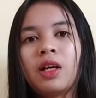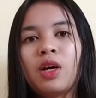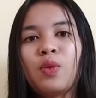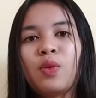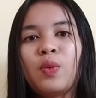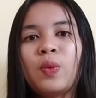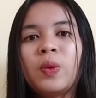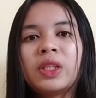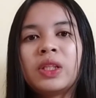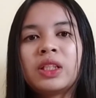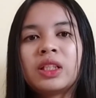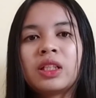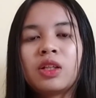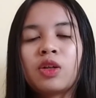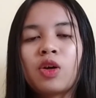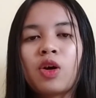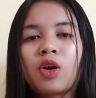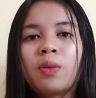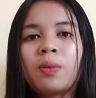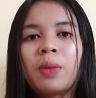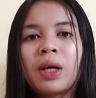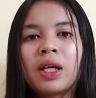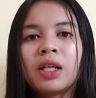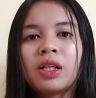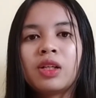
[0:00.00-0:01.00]
which
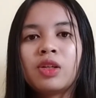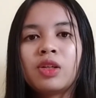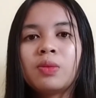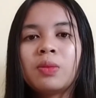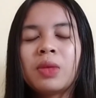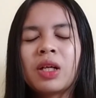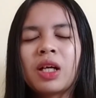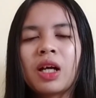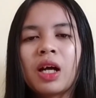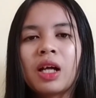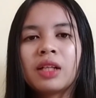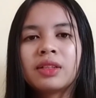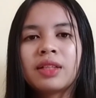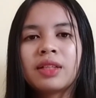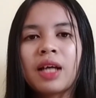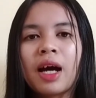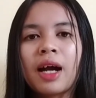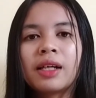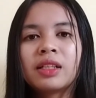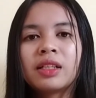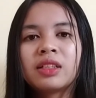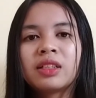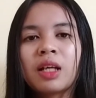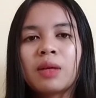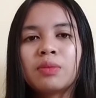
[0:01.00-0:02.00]
Roman numerals are
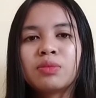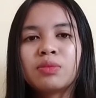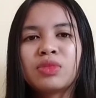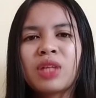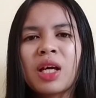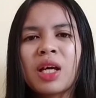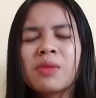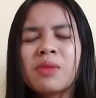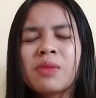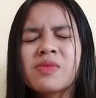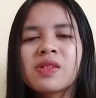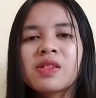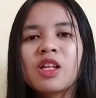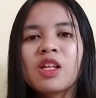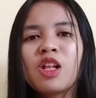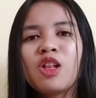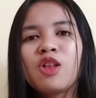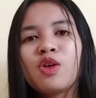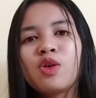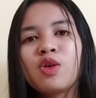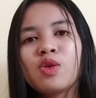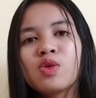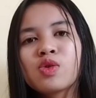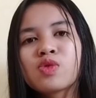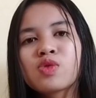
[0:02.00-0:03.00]
sometimes still
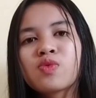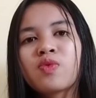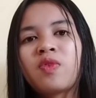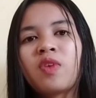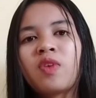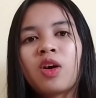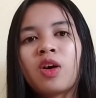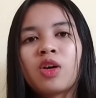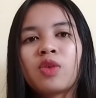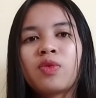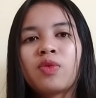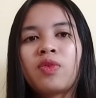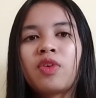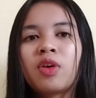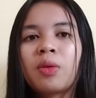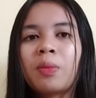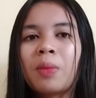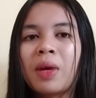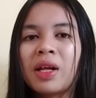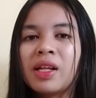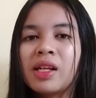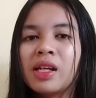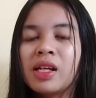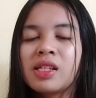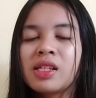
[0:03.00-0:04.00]
used for
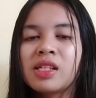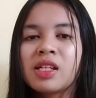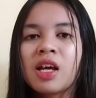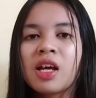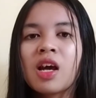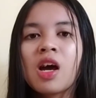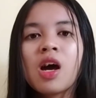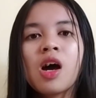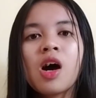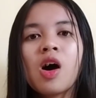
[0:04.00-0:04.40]
formality